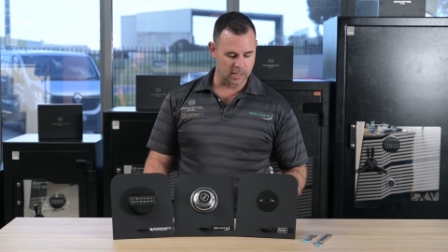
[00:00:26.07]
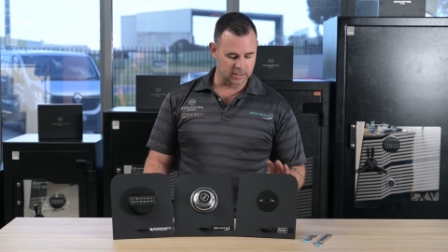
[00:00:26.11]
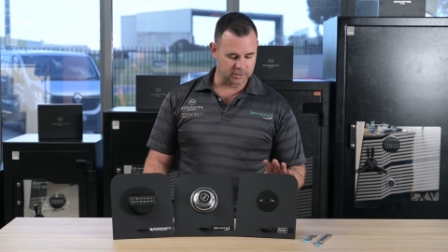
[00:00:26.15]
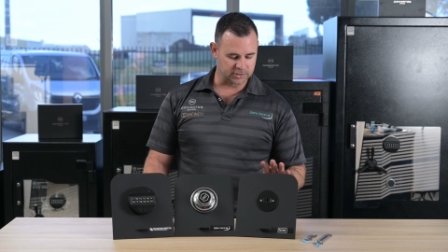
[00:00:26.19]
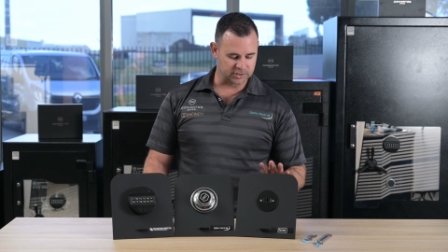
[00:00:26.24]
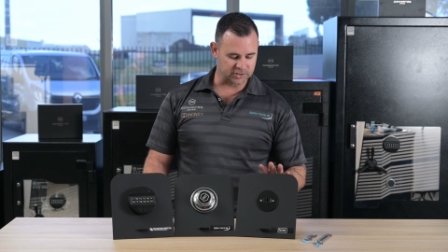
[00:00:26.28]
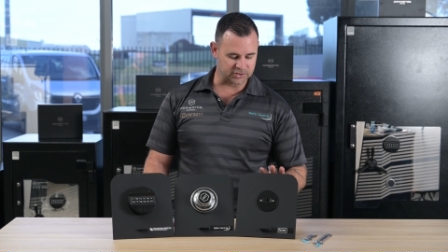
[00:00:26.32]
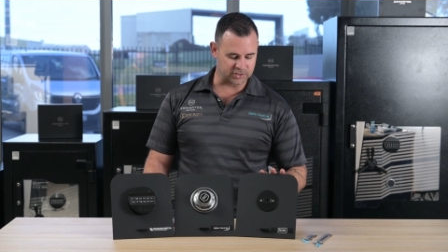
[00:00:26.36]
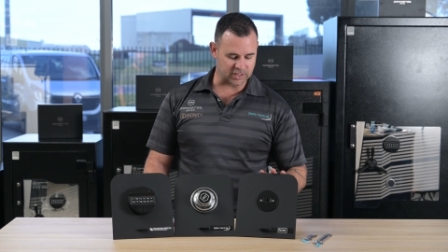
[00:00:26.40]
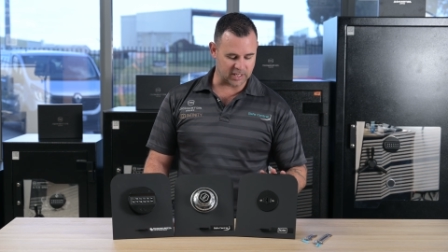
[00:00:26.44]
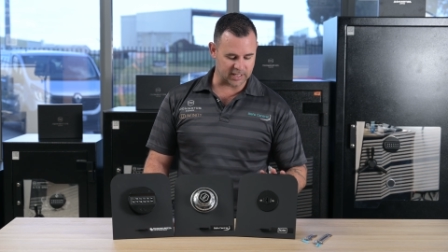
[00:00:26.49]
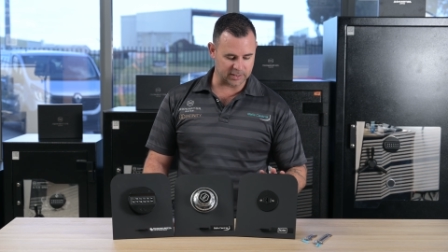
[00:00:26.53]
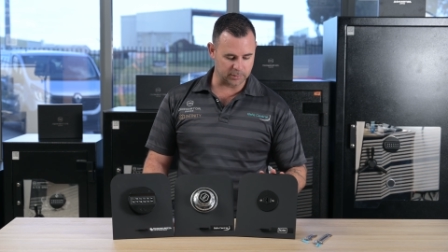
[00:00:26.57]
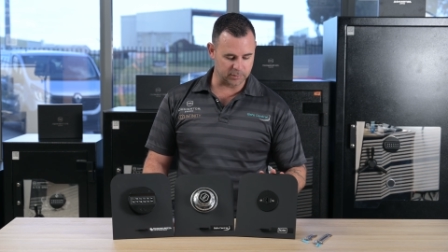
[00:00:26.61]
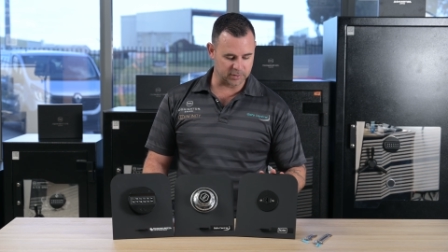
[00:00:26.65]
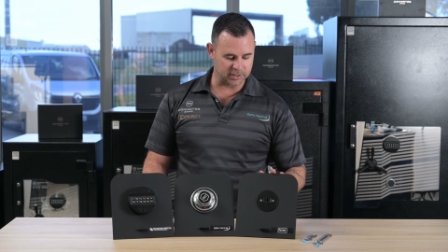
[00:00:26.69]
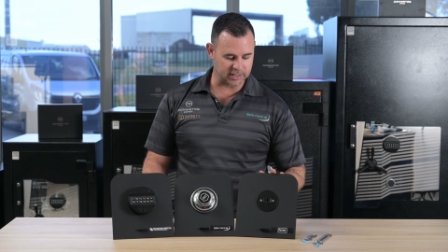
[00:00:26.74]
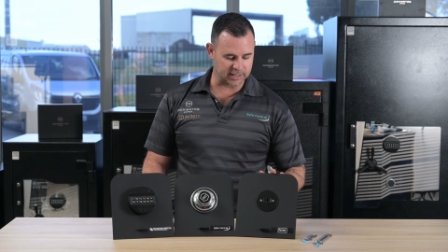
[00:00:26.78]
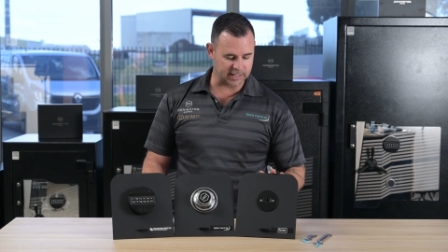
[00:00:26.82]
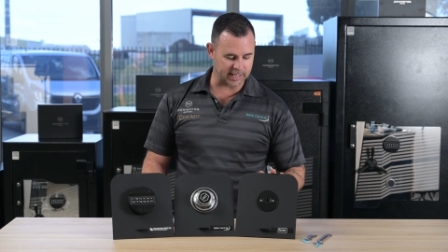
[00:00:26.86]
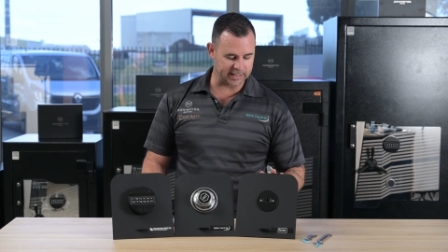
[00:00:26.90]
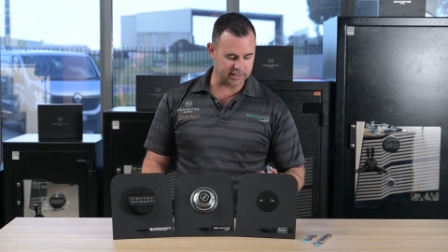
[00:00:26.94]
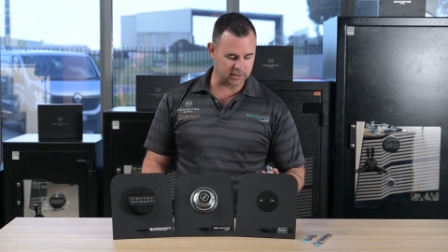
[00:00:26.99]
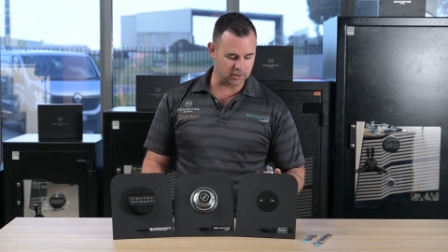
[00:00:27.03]
So starting with the
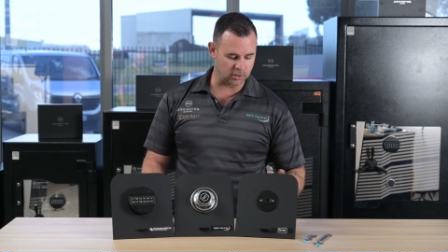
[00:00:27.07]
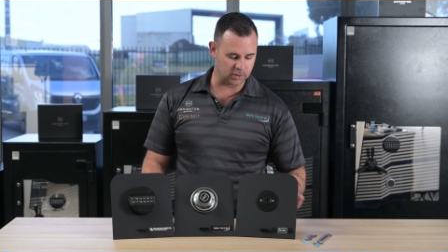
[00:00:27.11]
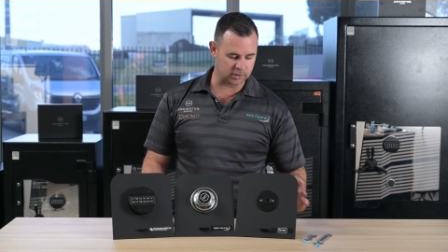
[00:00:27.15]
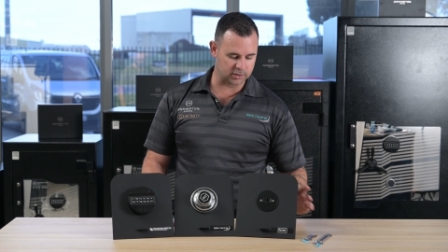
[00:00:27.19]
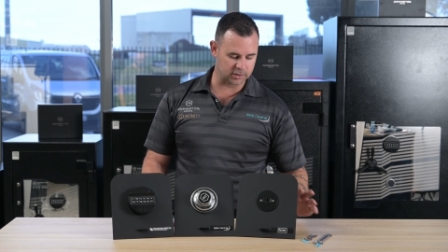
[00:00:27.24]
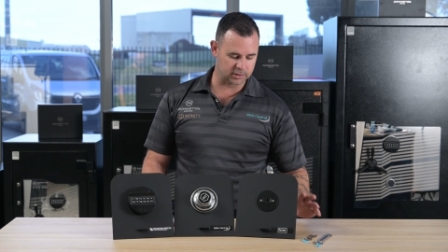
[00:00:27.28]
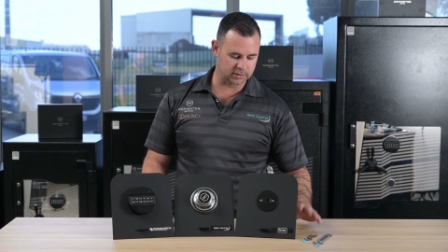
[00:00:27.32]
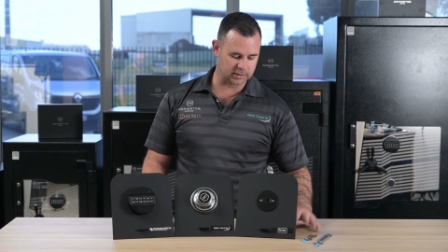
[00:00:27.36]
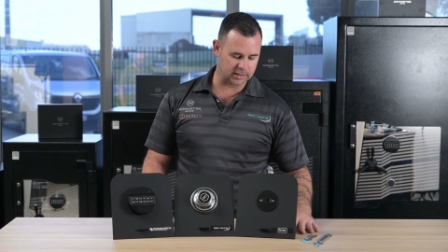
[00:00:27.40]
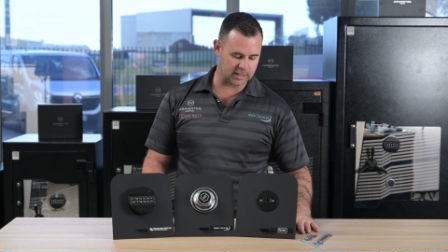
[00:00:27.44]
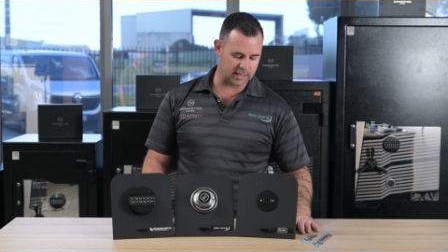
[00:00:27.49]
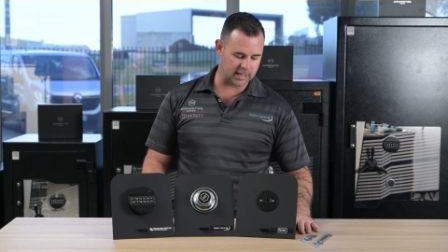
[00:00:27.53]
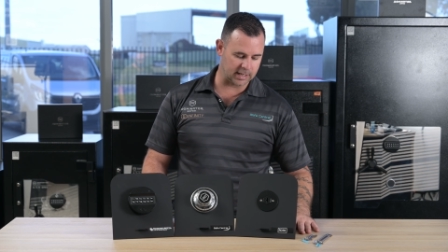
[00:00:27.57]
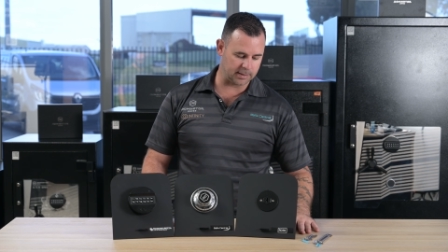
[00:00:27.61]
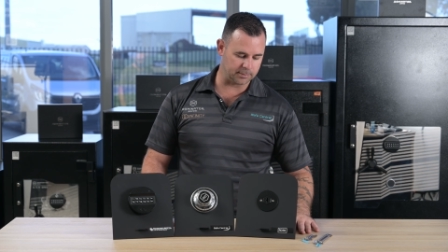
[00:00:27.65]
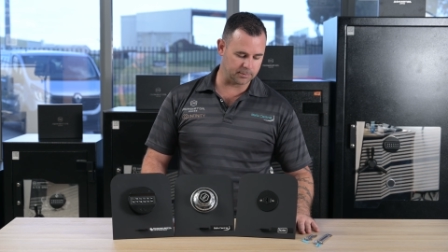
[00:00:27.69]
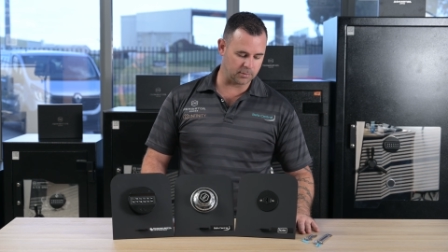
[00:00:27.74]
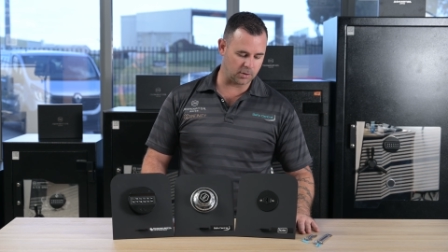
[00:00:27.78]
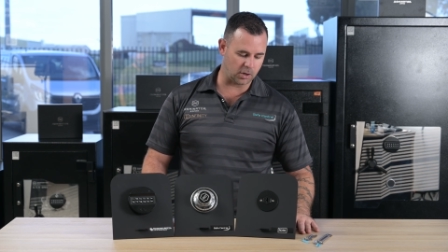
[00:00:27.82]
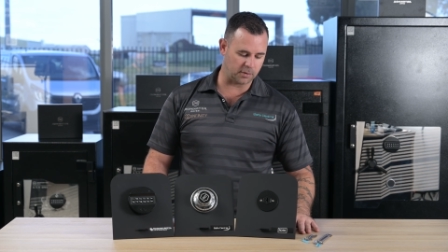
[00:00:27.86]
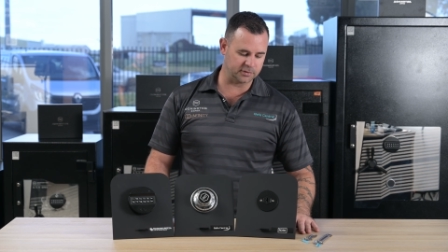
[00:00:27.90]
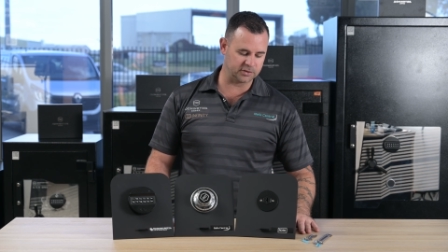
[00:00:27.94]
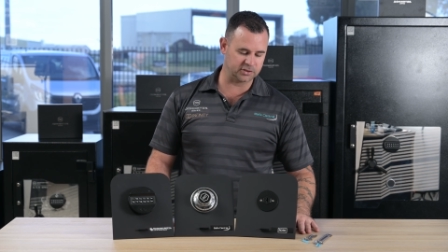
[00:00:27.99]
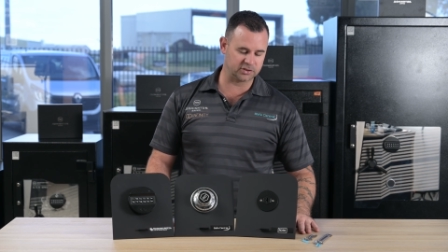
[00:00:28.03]
key lock,
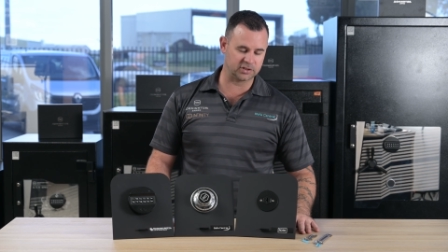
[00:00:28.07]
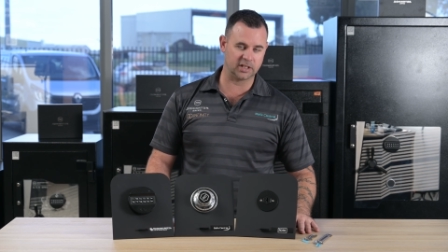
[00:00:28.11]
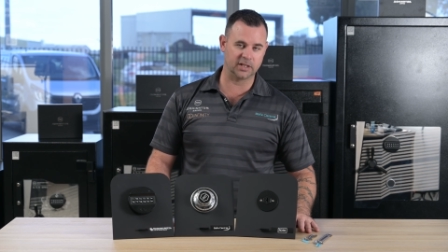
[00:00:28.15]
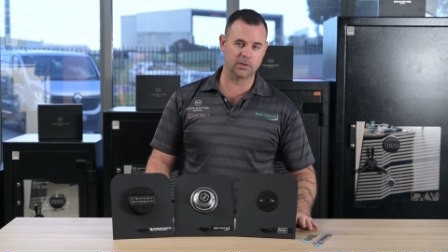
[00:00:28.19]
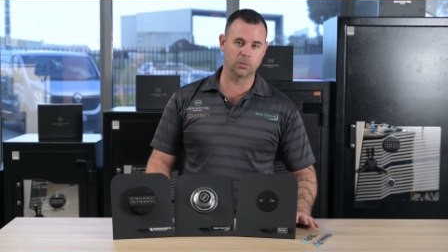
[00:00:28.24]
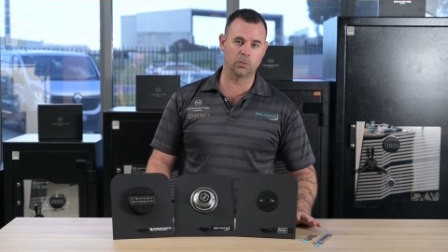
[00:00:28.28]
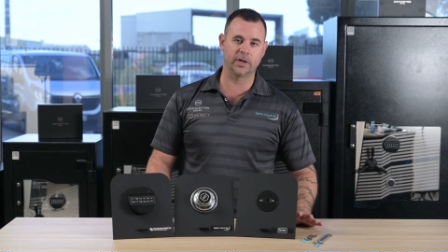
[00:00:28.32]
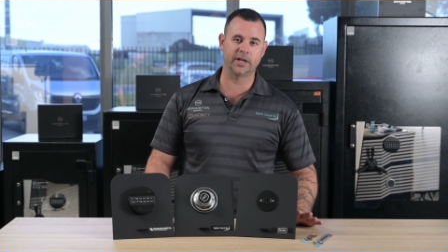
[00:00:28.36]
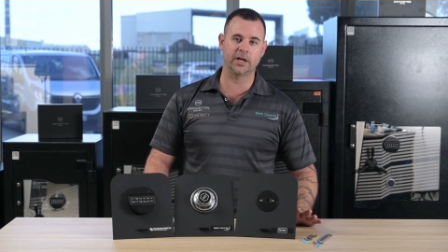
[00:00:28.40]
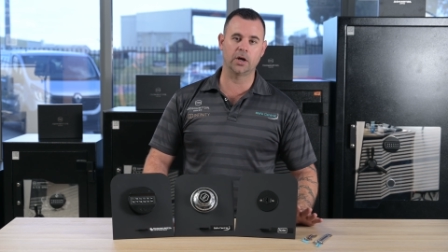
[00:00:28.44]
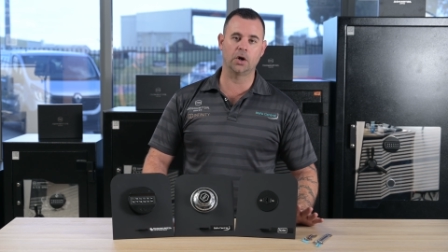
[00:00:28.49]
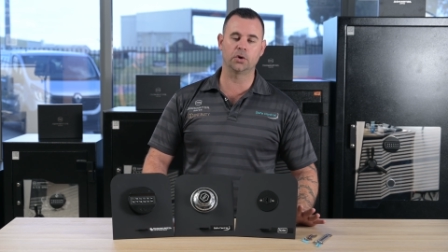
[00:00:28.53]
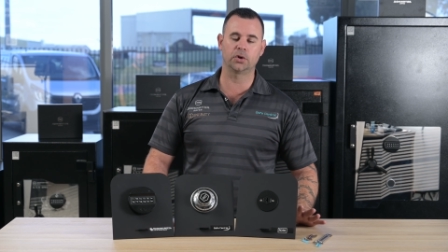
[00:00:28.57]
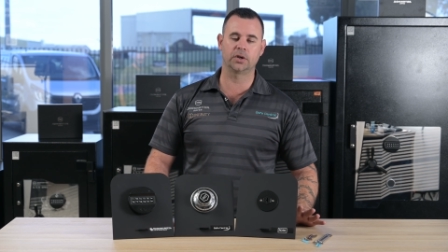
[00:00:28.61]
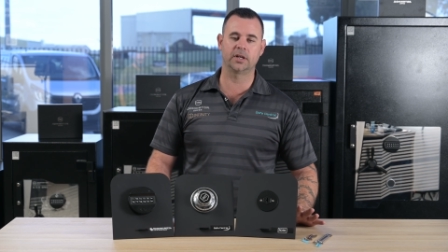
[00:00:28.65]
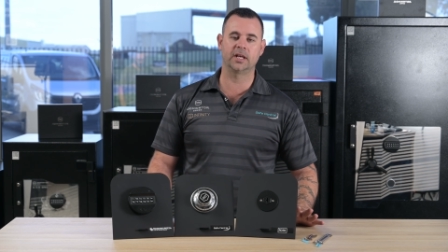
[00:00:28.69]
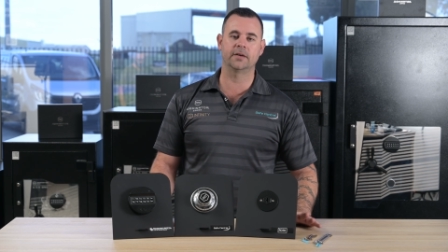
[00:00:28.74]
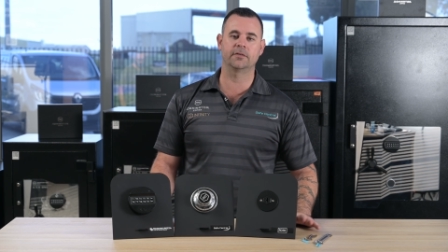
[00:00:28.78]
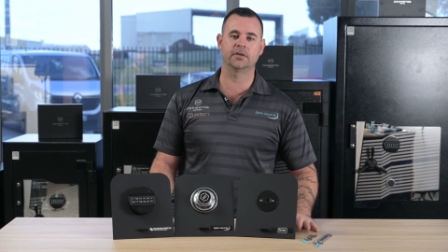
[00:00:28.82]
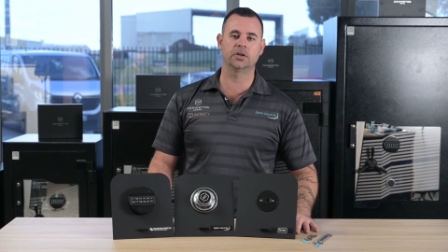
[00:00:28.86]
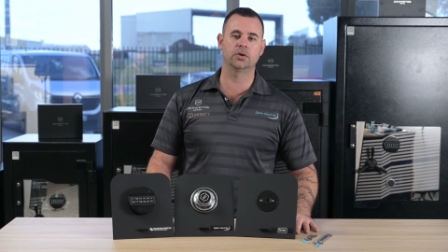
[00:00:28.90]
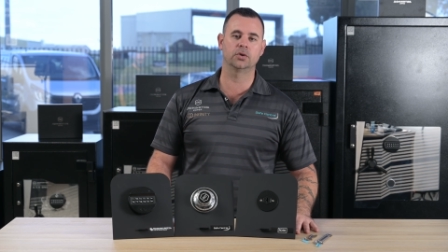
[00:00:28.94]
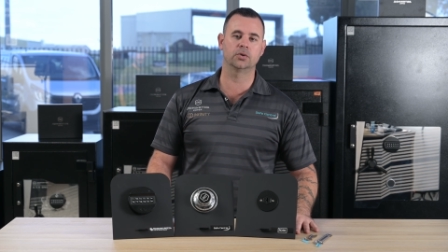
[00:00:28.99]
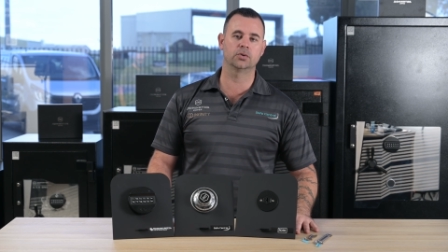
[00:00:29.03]
obviously we only
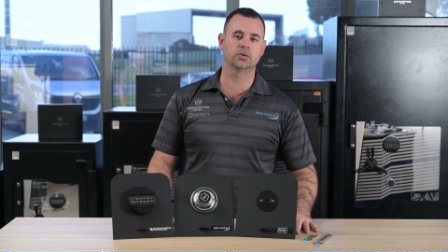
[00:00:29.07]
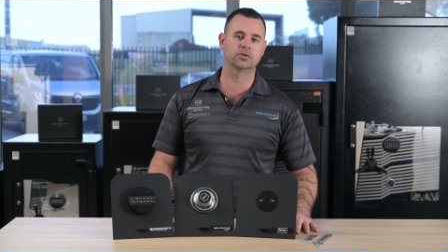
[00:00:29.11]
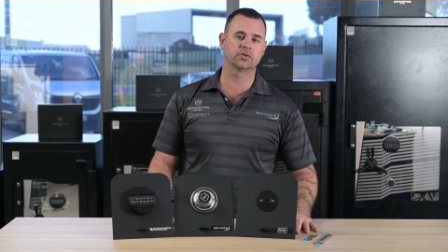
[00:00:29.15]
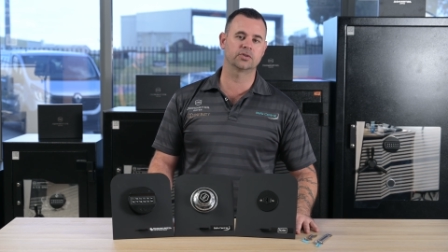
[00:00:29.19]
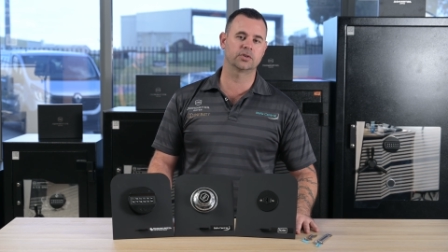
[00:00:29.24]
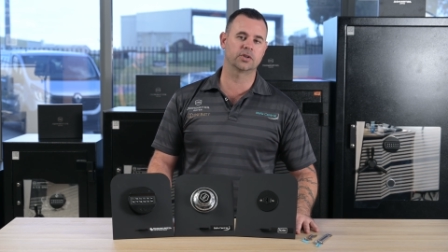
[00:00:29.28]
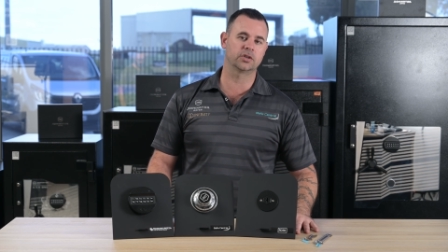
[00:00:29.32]
ever use